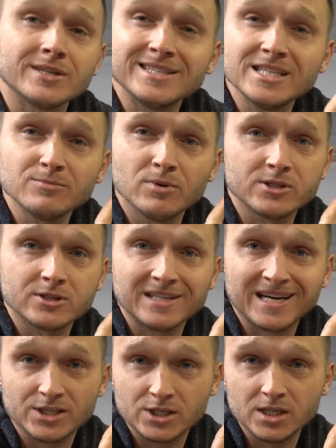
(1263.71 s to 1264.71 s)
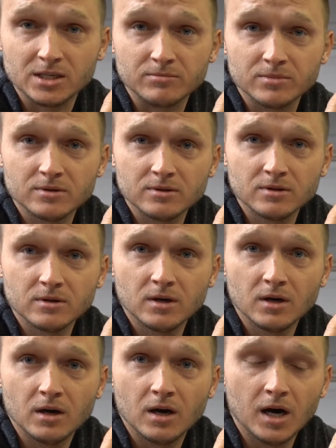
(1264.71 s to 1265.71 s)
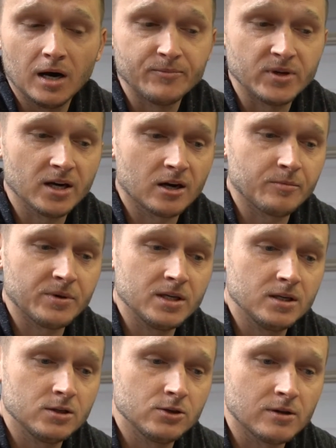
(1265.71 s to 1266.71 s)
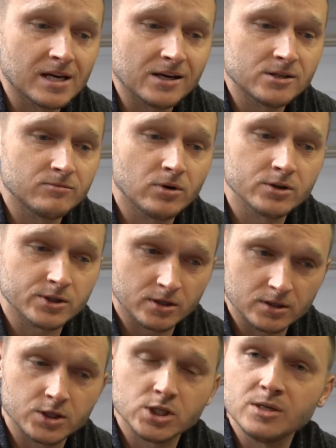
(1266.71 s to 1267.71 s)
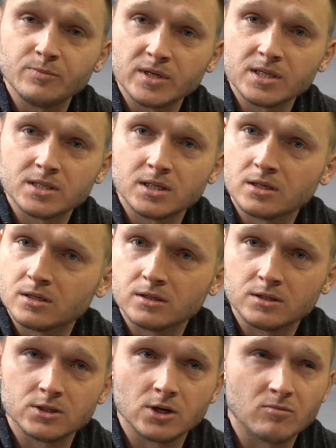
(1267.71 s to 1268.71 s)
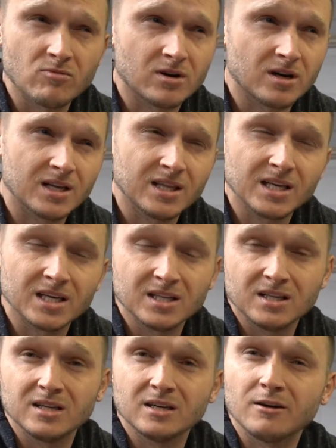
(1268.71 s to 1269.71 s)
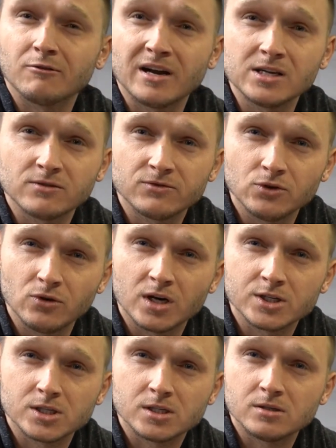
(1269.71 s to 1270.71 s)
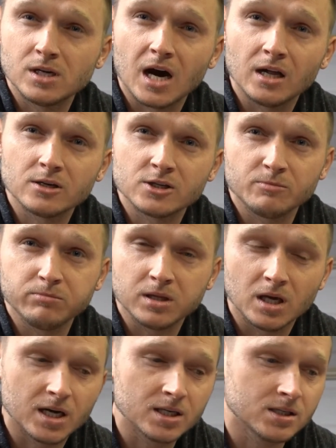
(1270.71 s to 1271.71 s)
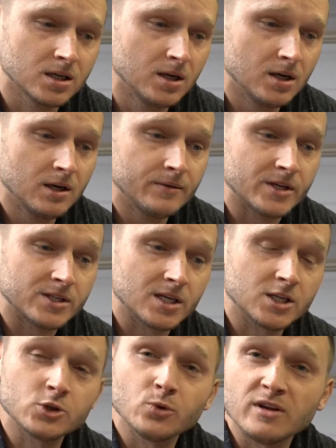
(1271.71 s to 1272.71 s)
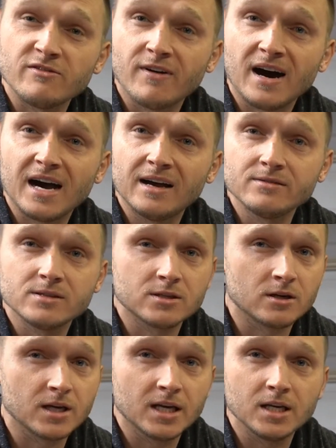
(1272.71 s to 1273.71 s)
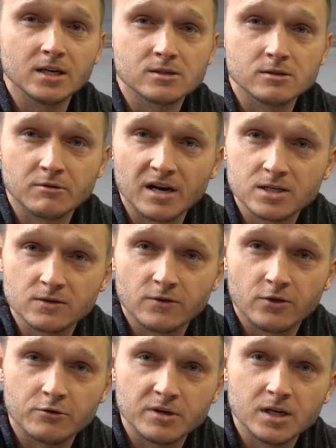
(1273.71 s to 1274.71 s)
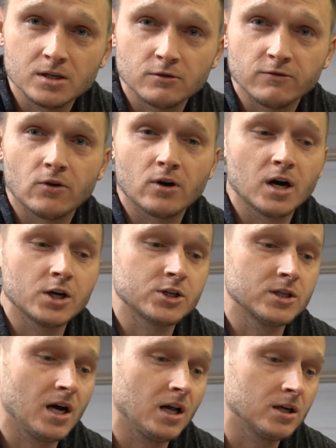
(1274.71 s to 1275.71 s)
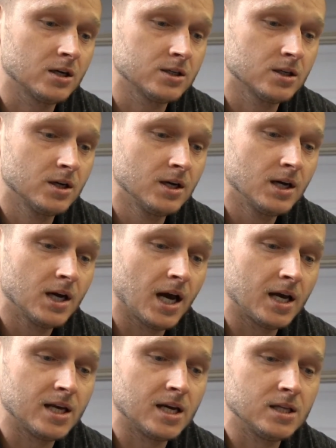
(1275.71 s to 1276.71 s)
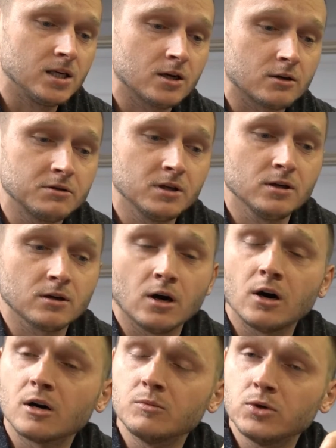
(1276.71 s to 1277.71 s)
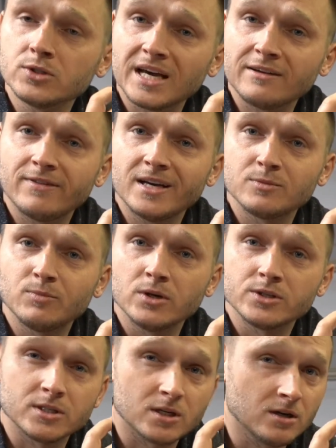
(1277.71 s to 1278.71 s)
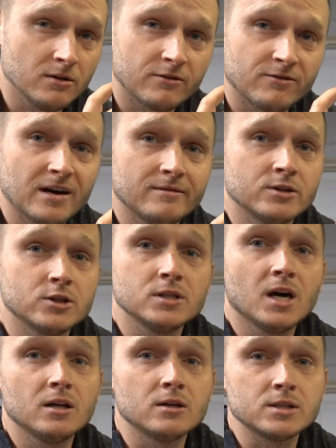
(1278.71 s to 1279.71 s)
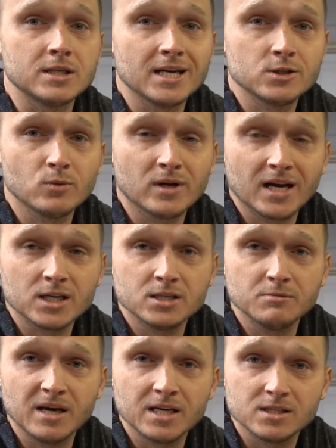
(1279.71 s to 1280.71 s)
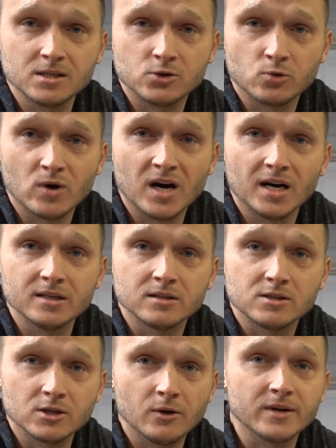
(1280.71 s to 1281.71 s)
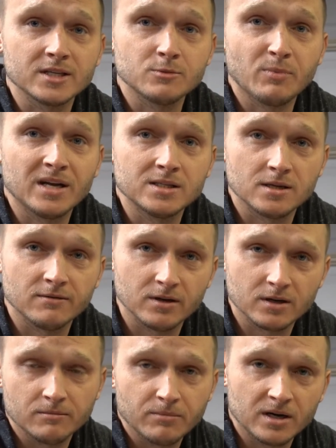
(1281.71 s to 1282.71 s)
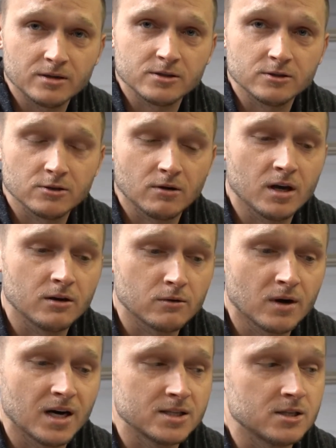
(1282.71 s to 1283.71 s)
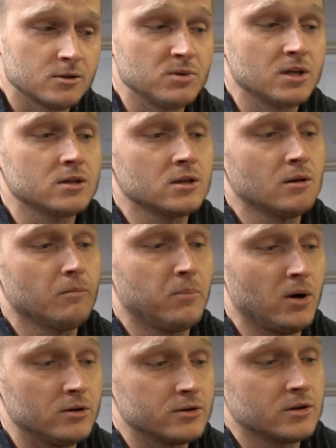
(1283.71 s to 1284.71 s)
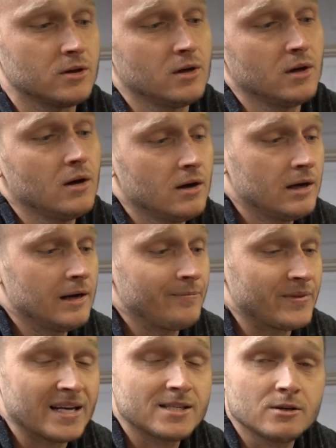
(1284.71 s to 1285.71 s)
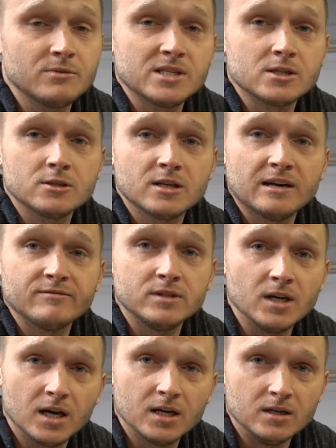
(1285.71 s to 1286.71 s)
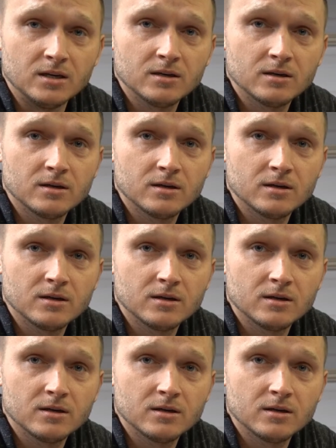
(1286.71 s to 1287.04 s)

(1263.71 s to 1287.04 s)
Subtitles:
And these bolts are not cheap. The ARP 2000 bolts are the cheapest. They're somewhere, I think, in like a range of $200 plus. The 625s start getting into the range of $300 to $400. And then the Carrillo car multi-phase bolts, they're over $500. That's what actually makes this rod so expensive in comparison to other rods, is because of the bolts. That's the research that I've done.